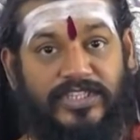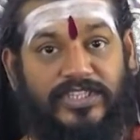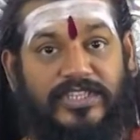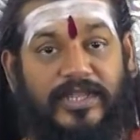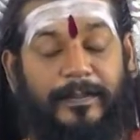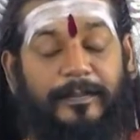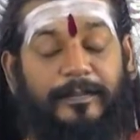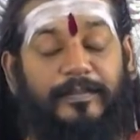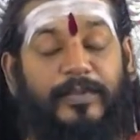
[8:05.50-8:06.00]

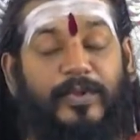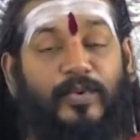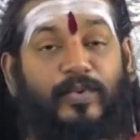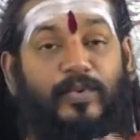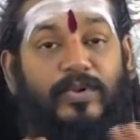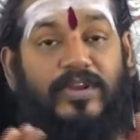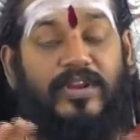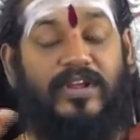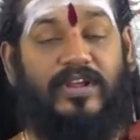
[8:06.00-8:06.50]
The
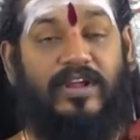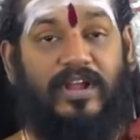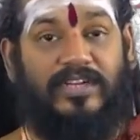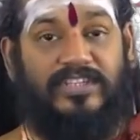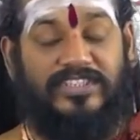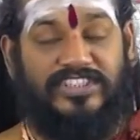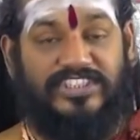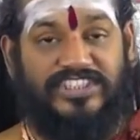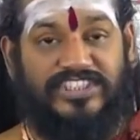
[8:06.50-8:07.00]
pure
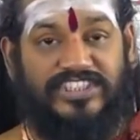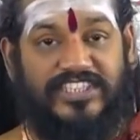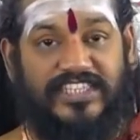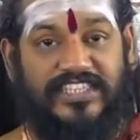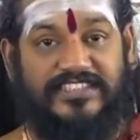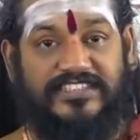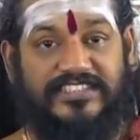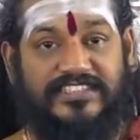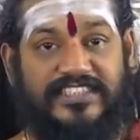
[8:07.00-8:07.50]

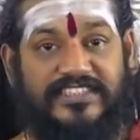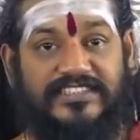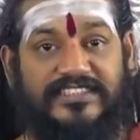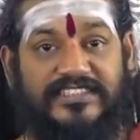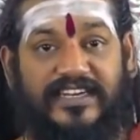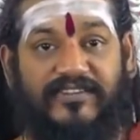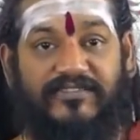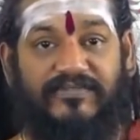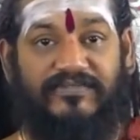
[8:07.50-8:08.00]

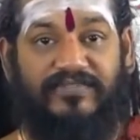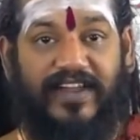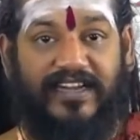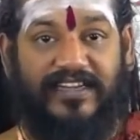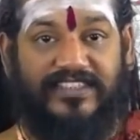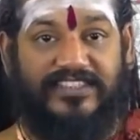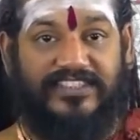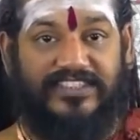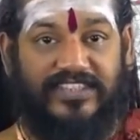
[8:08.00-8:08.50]
consciousness
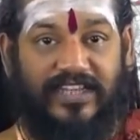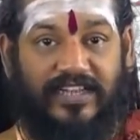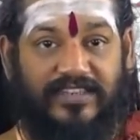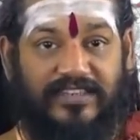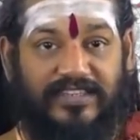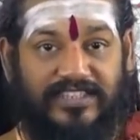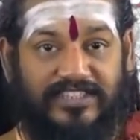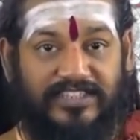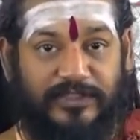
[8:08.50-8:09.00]
reflects
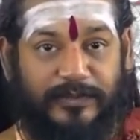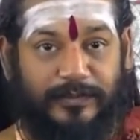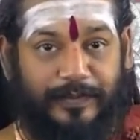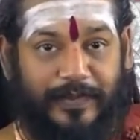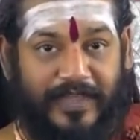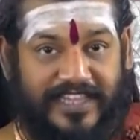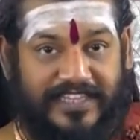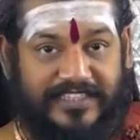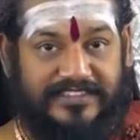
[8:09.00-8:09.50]
on the
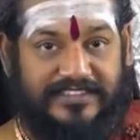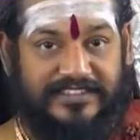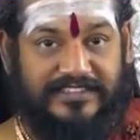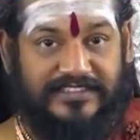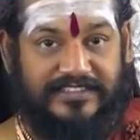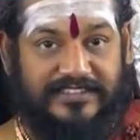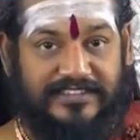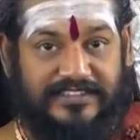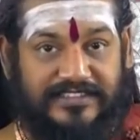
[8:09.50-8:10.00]

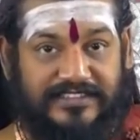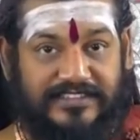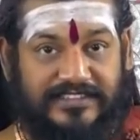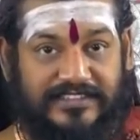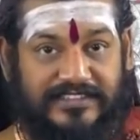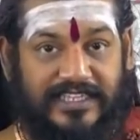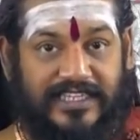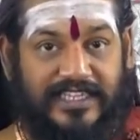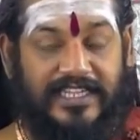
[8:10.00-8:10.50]
space.
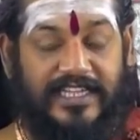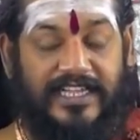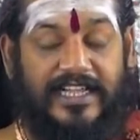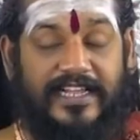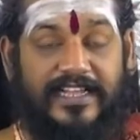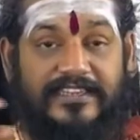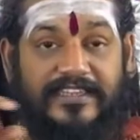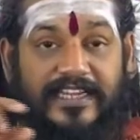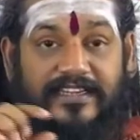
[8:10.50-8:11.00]

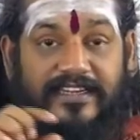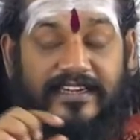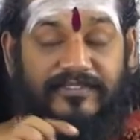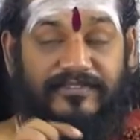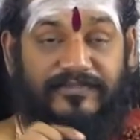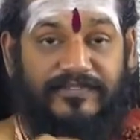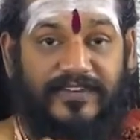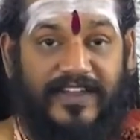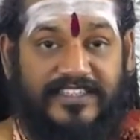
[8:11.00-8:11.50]
That
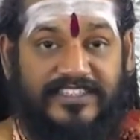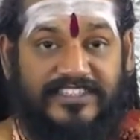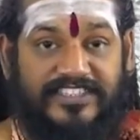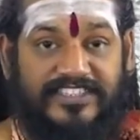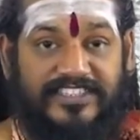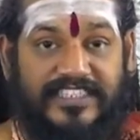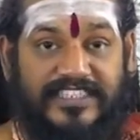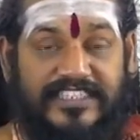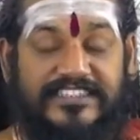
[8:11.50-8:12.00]

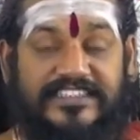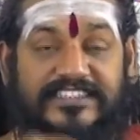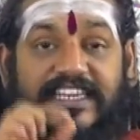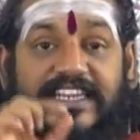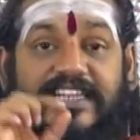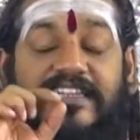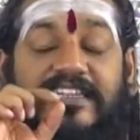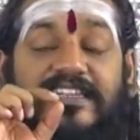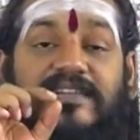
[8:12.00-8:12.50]
reflection is
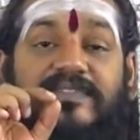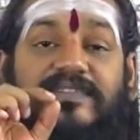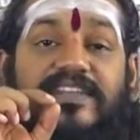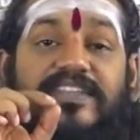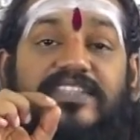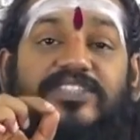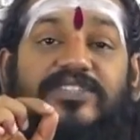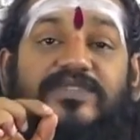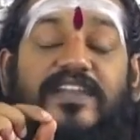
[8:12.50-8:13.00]

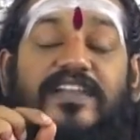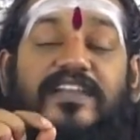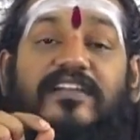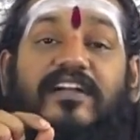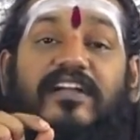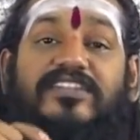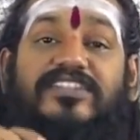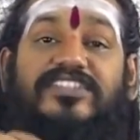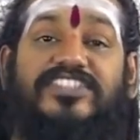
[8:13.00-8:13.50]
individual
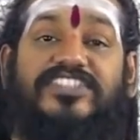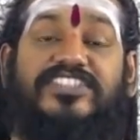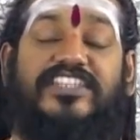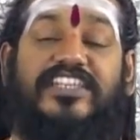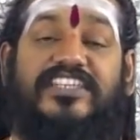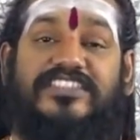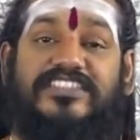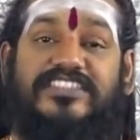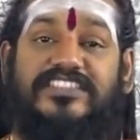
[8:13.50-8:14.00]

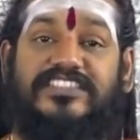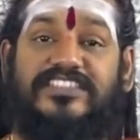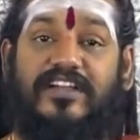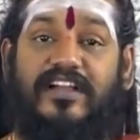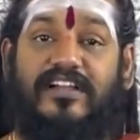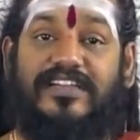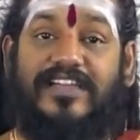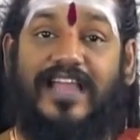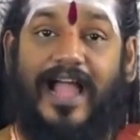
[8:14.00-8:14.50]
consciousness
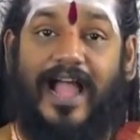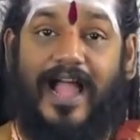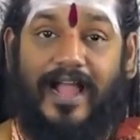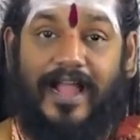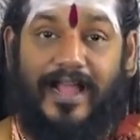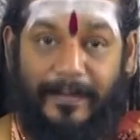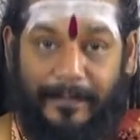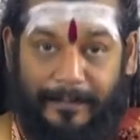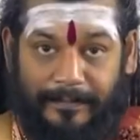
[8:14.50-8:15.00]
called
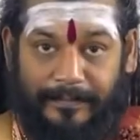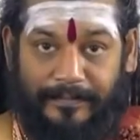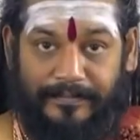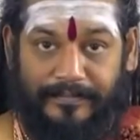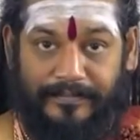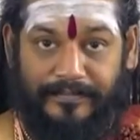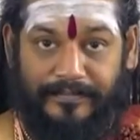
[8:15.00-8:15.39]
aham.